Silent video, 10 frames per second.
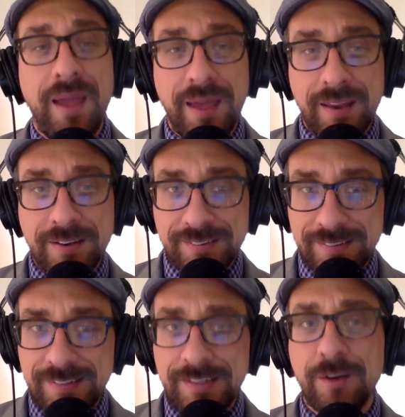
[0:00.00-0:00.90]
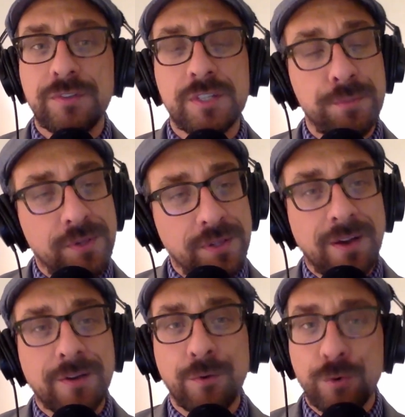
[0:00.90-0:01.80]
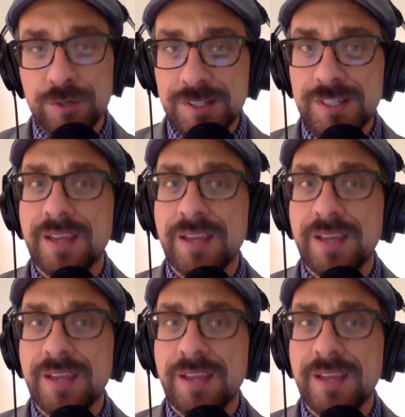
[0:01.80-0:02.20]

And, typically younger horses,